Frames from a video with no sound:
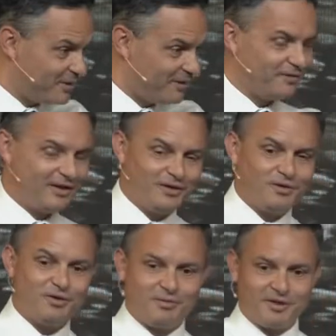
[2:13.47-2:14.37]
above, and
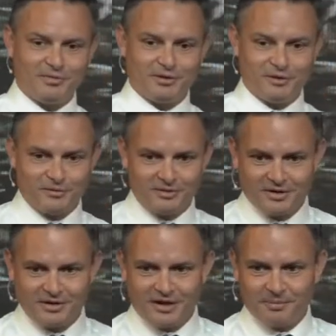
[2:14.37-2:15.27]
the Earth Mother below,
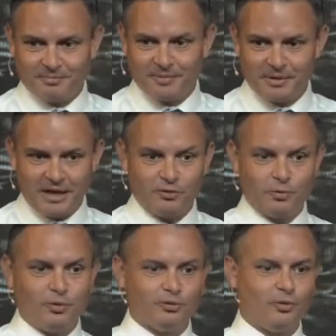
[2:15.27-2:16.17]
and the
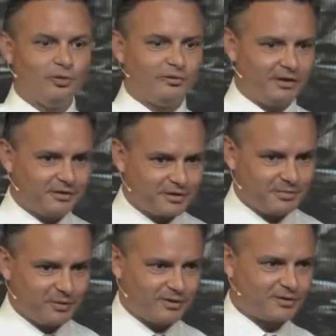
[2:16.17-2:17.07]
world all around us
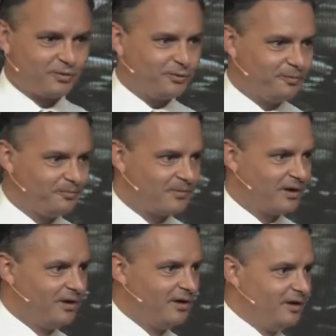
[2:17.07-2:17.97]
be with us all.
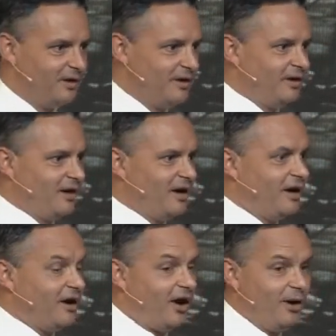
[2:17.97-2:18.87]

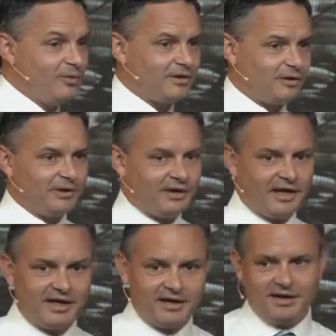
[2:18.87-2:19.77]
I was a little bit
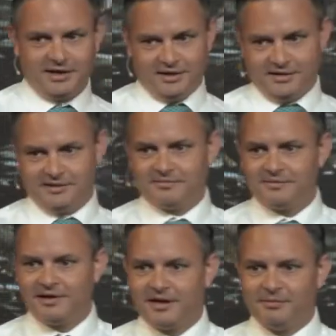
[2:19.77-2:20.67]
late getting here,
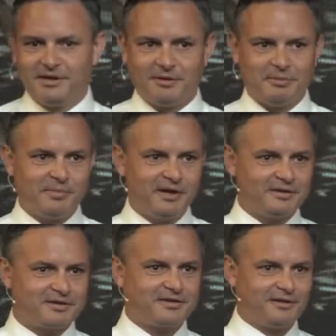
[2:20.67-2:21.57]
and I'm about
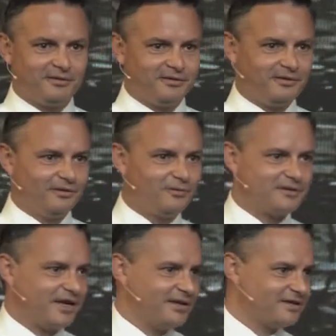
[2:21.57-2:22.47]
to steal Lou
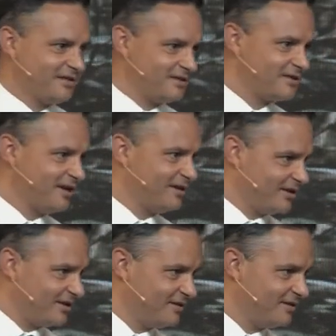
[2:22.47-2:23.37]
Sanson's
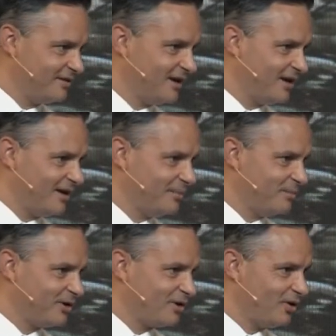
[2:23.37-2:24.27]
thunder,
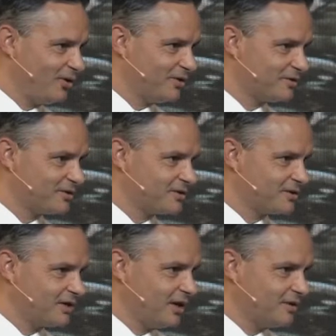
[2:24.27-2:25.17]

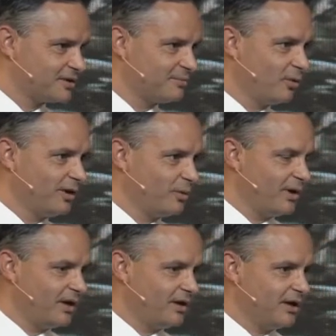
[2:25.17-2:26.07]
because this morning
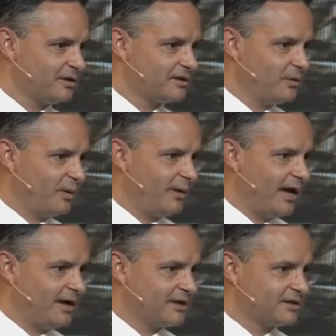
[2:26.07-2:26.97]
we announced that we were
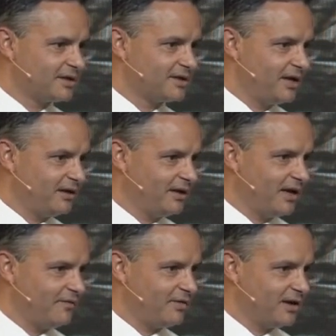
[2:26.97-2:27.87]
adding
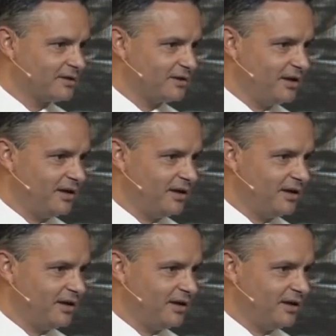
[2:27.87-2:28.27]
68,500